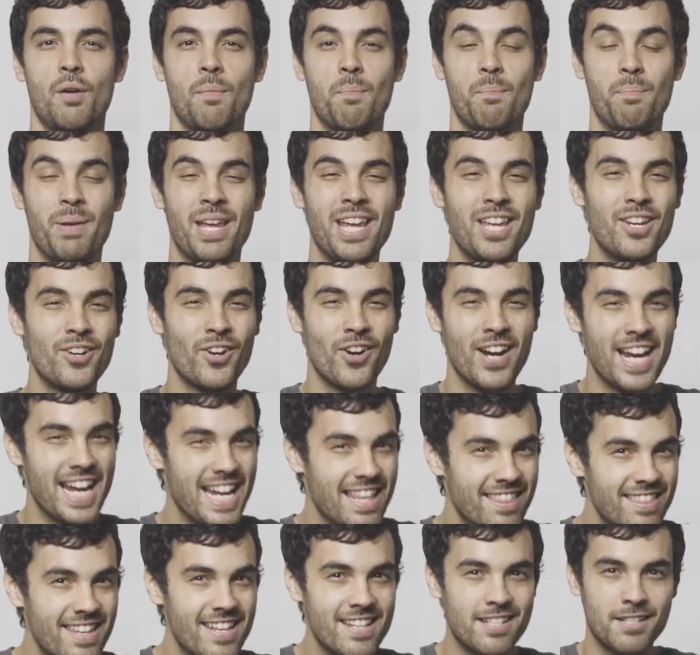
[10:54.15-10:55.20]
Peter,
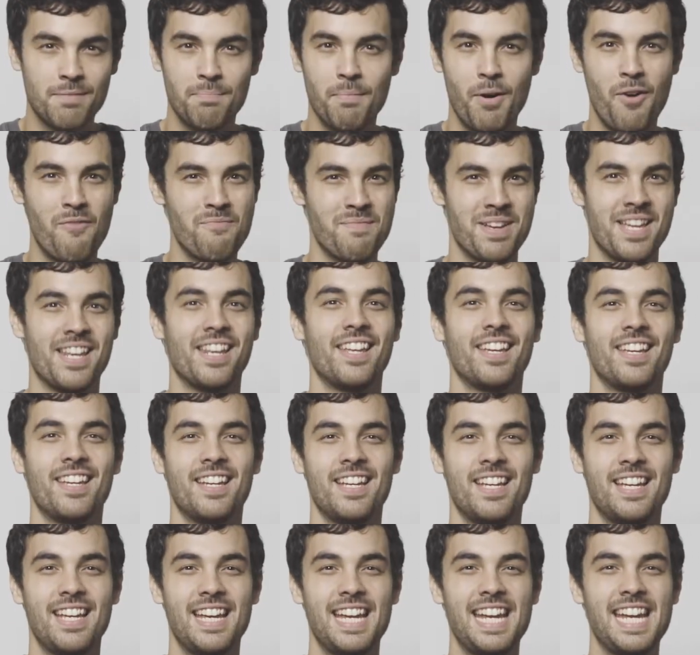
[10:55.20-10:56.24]
in this moment,
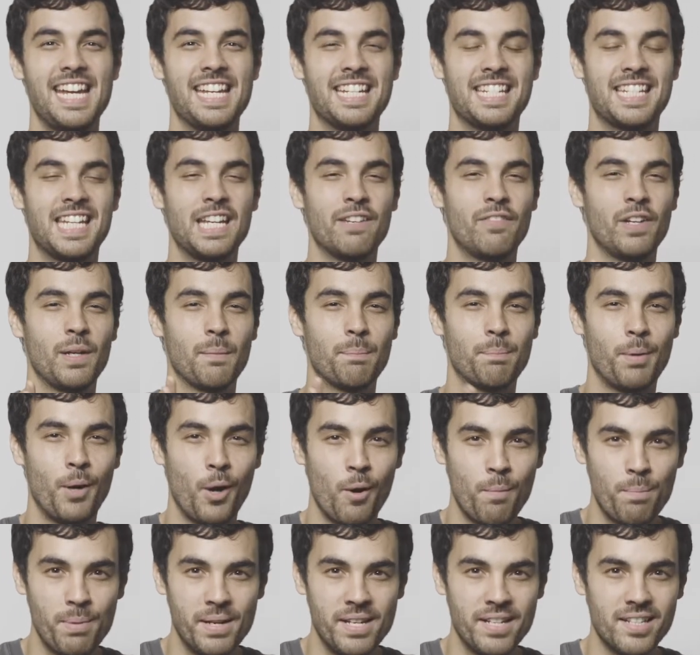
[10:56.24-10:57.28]
is giving
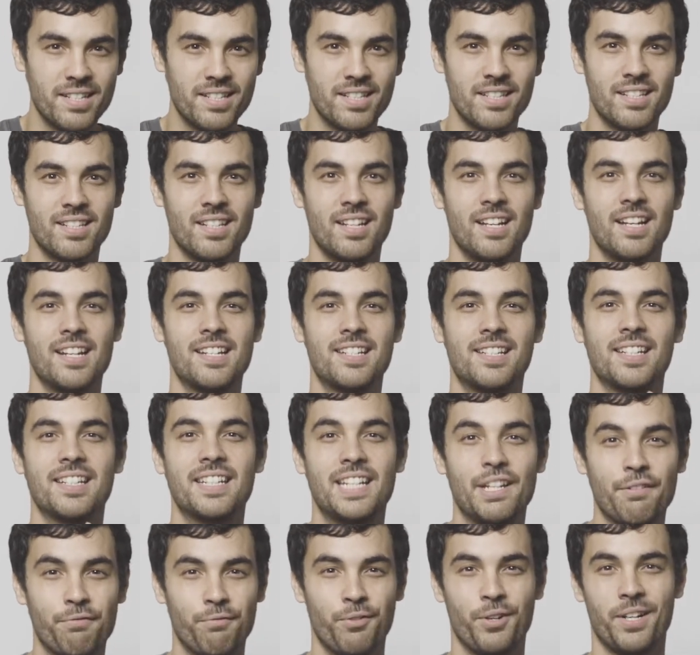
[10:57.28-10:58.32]
purpose to
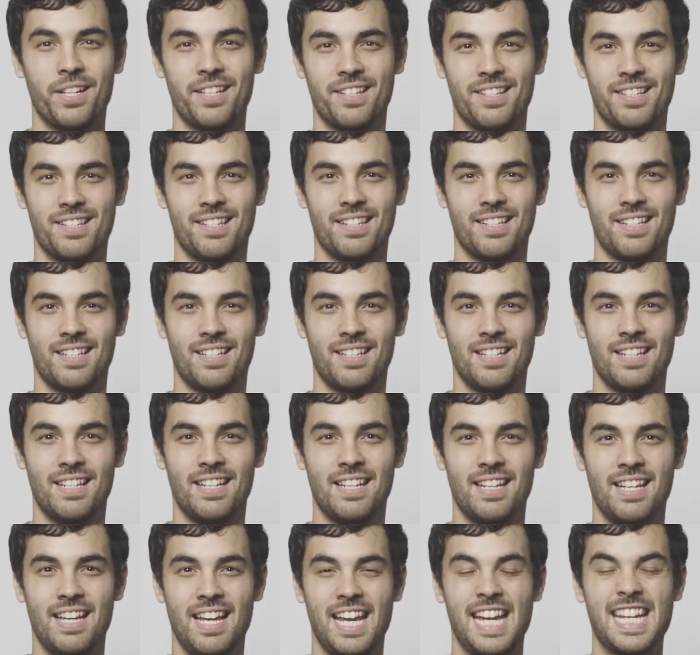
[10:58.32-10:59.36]
difference.
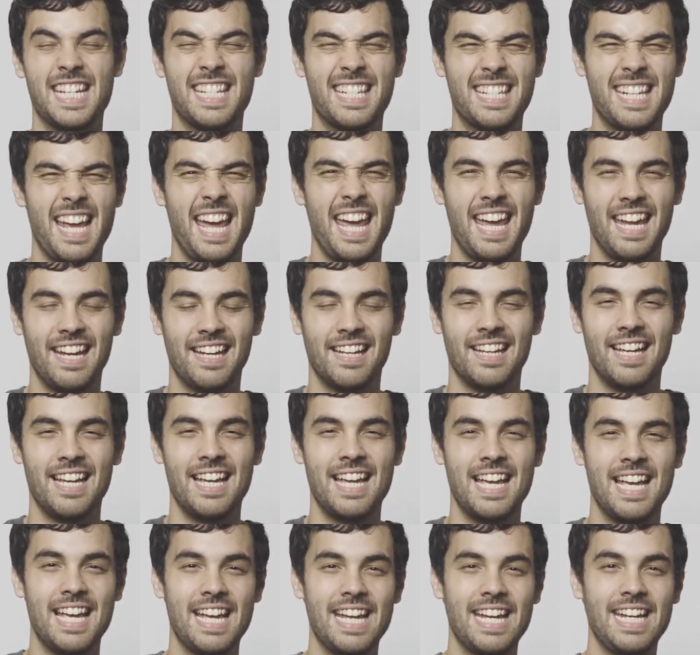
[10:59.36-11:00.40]
He's saying,
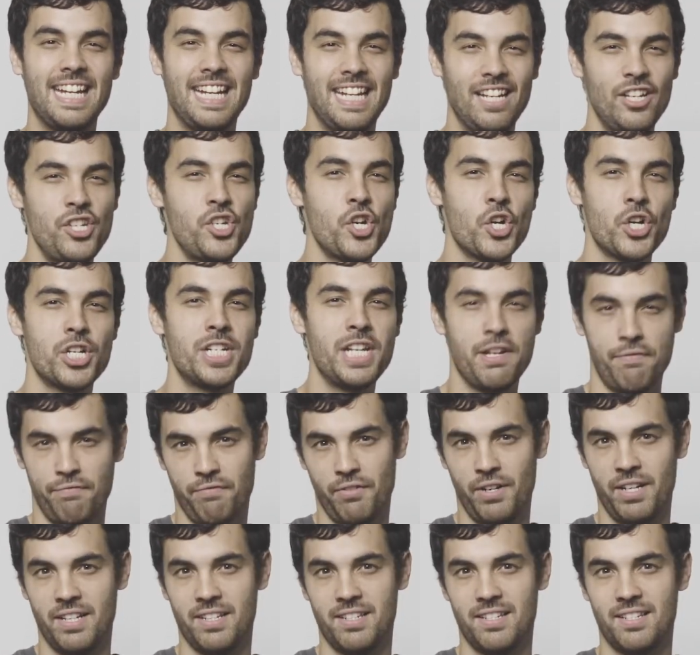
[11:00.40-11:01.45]
in your
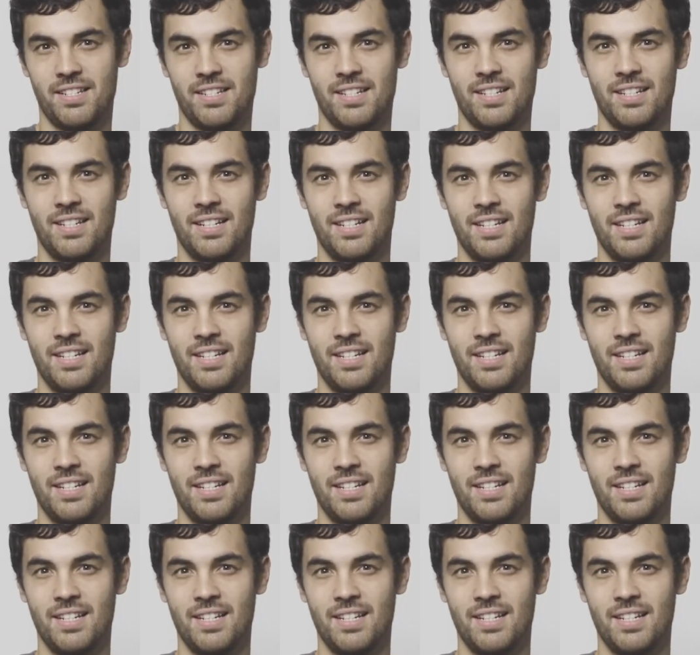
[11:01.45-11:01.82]
difference,